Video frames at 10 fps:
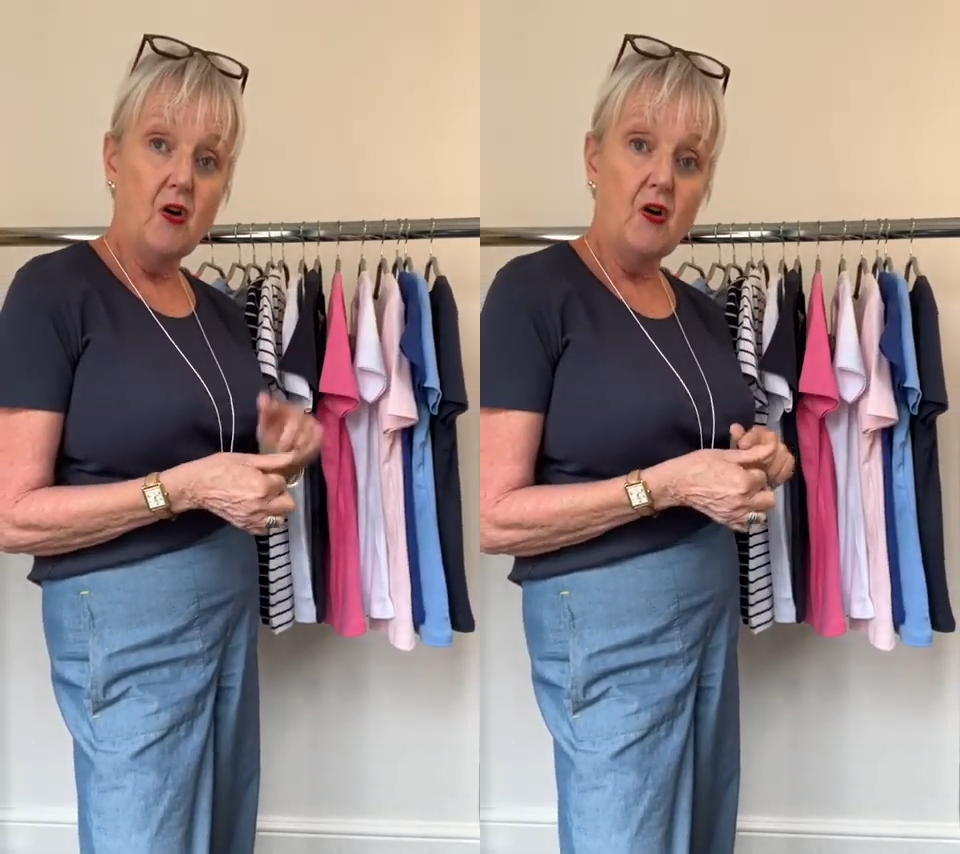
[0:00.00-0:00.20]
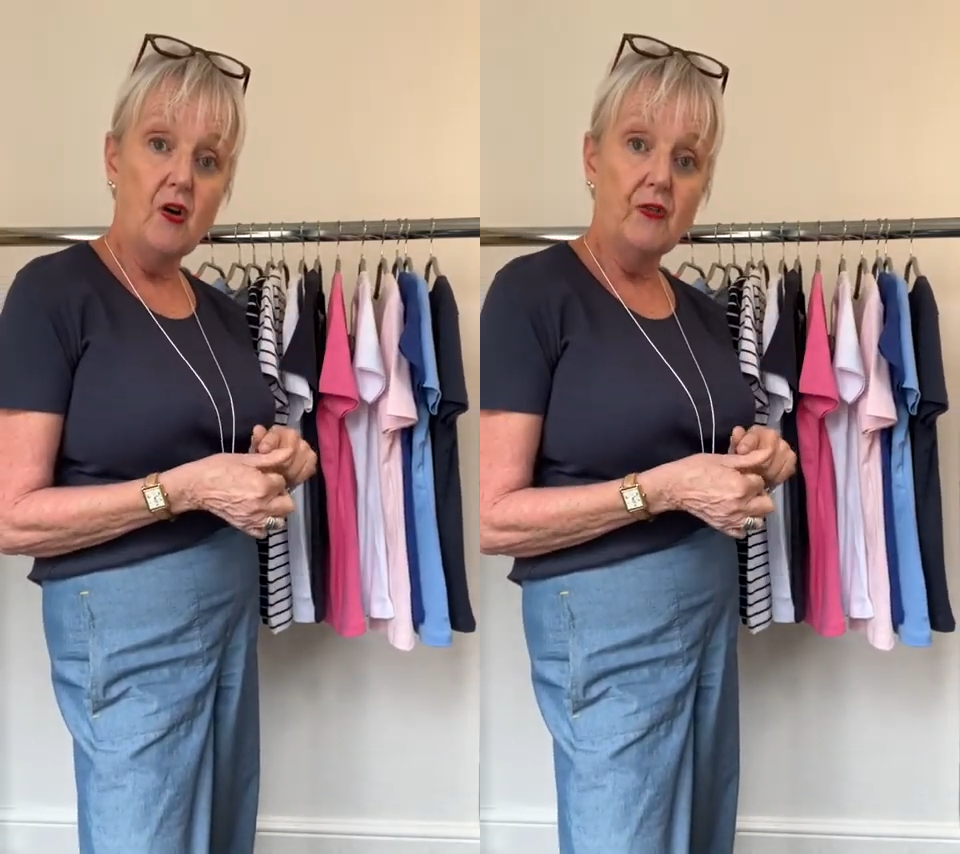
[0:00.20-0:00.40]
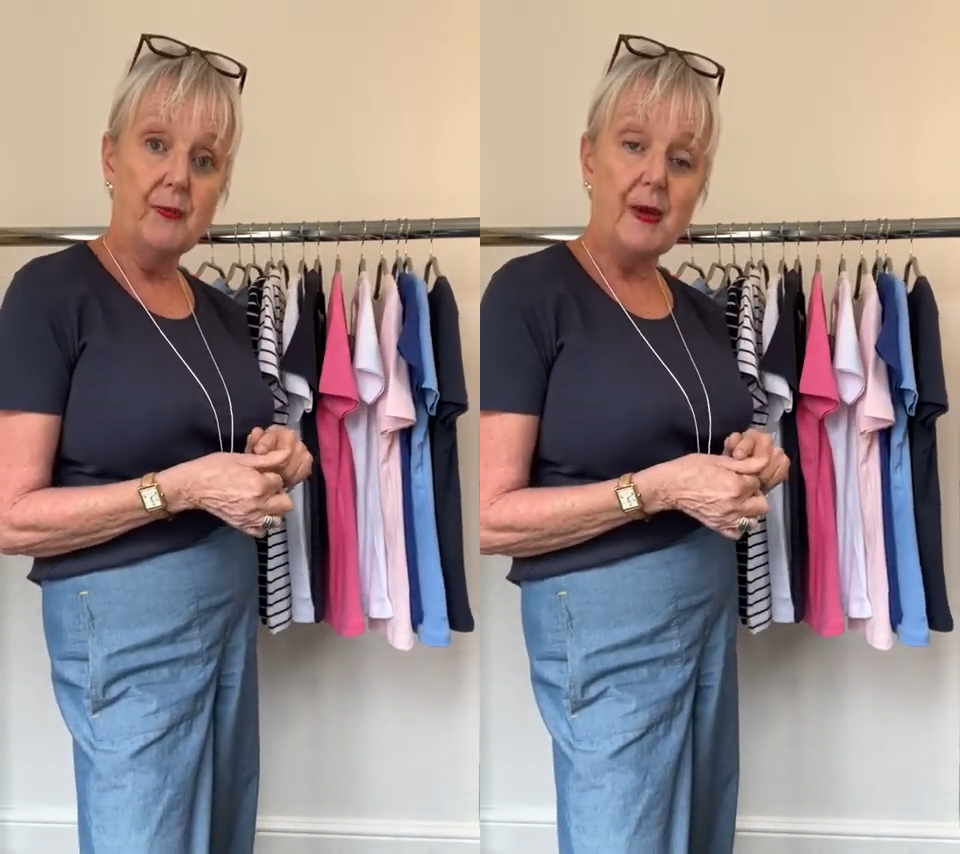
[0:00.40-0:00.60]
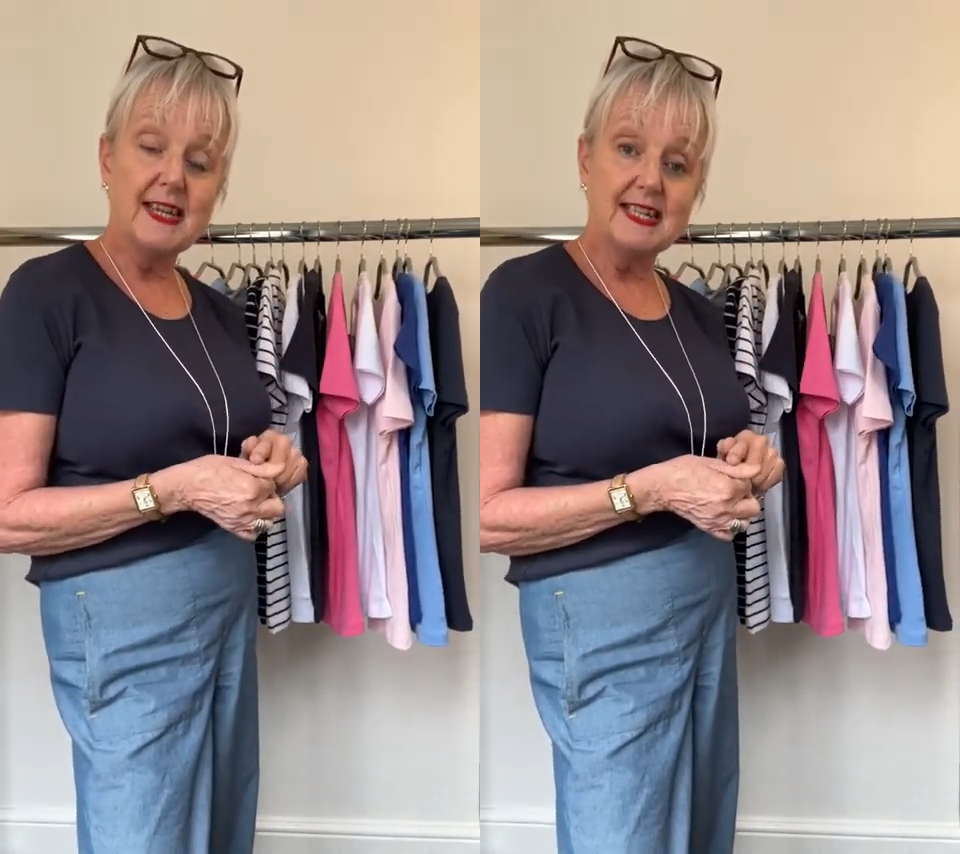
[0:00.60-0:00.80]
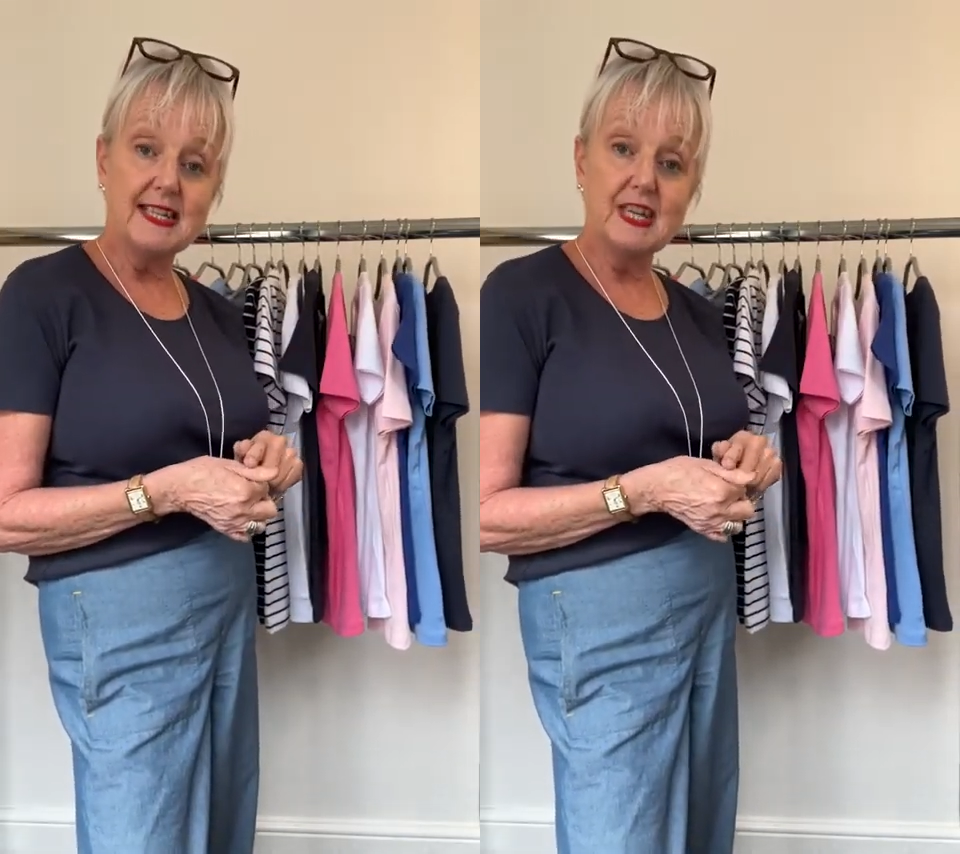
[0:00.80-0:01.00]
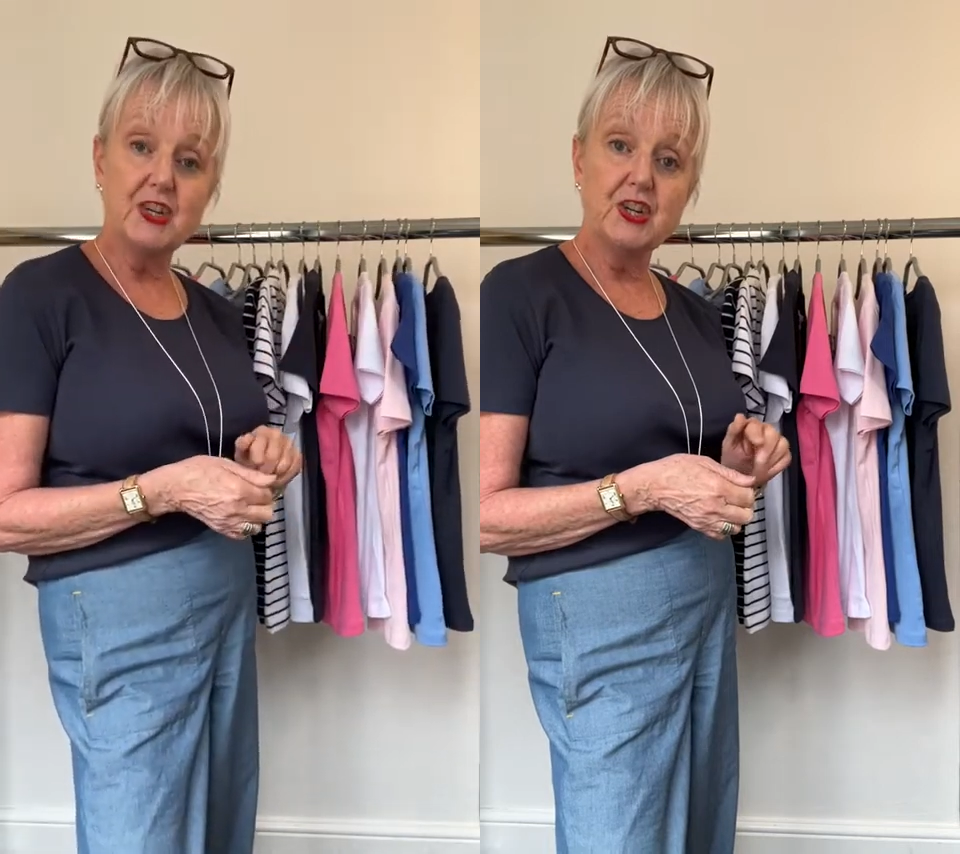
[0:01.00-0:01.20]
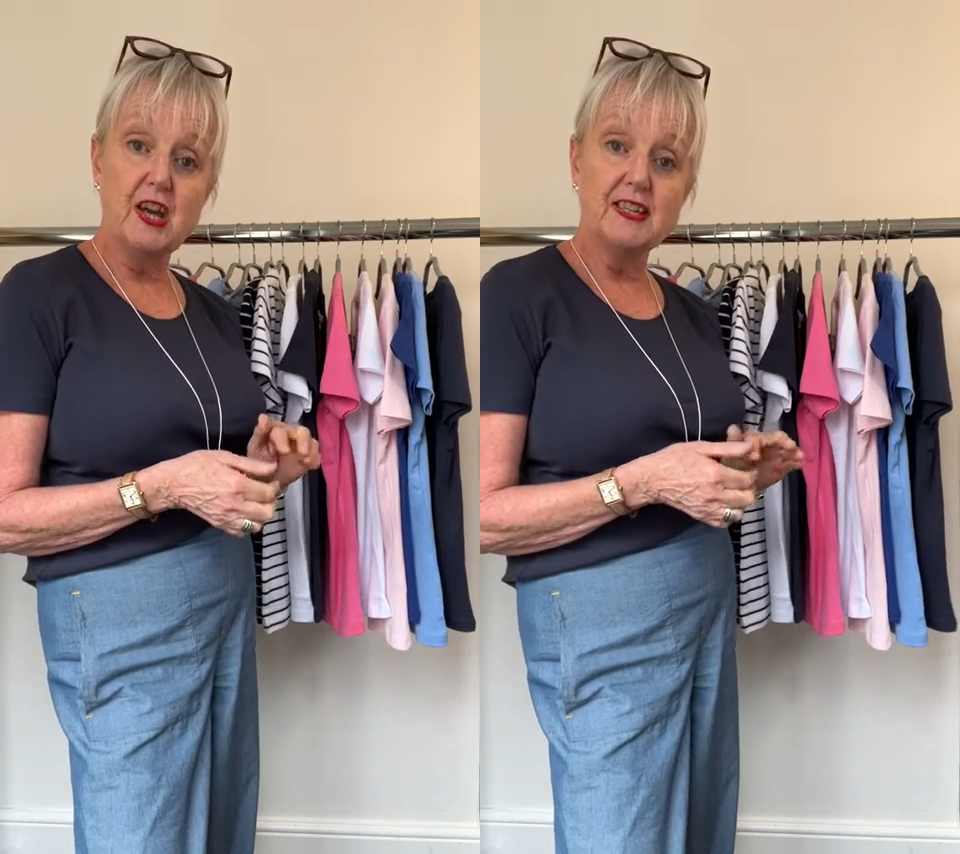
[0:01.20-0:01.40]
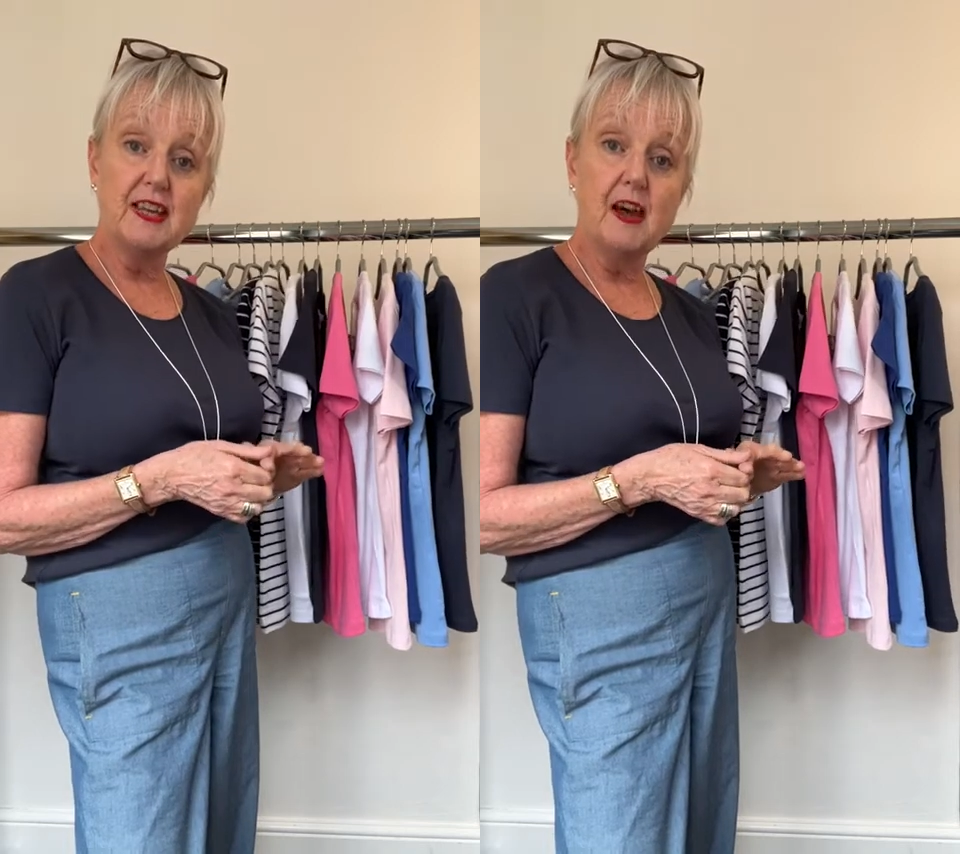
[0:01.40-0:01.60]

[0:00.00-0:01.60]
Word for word: All the basic t-shirts